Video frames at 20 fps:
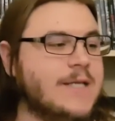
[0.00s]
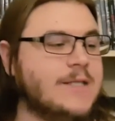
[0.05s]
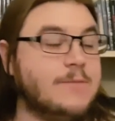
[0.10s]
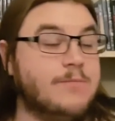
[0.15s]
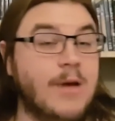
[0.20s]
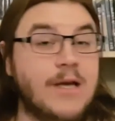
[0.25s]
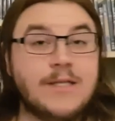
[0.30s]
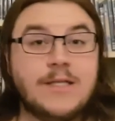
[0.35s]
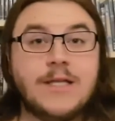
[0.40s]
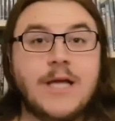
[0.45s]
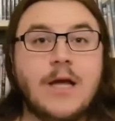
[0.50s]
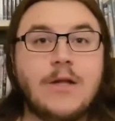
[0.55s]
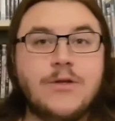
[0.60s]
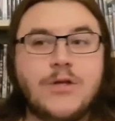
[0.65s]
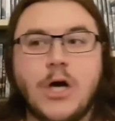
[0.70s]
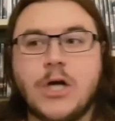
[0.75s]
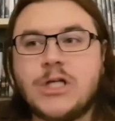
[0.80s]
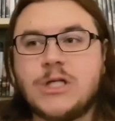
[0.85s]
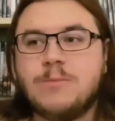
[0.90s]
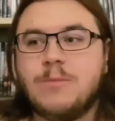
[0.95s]
I mean, he is
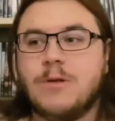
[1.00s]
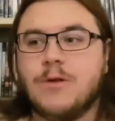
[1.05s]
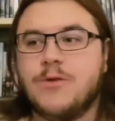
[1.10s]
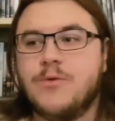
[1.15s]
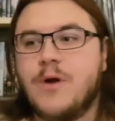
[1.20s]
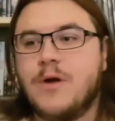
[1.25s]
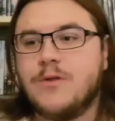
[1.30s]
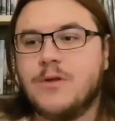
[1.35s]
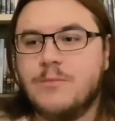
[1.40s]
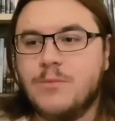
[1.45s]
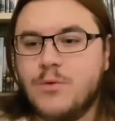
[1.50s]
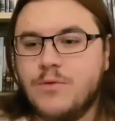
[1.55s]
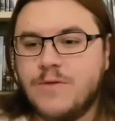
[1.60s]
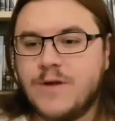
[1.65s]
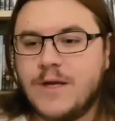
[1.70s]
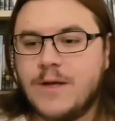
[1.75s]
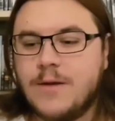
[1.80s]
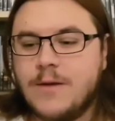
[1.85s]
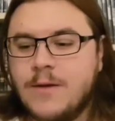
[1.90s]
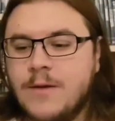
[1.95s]
basically untouchable
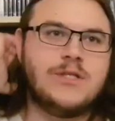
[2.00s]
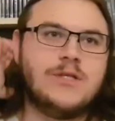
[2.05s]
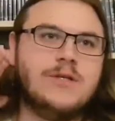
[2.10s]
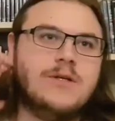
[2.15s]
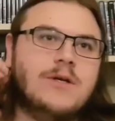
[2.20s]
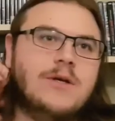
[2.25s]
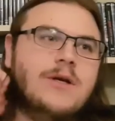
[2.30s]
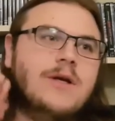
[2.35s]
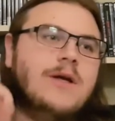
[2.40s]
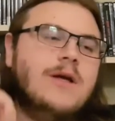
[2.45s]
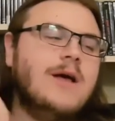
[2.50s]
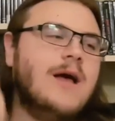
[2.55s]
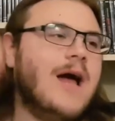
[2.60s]
throughout the movie.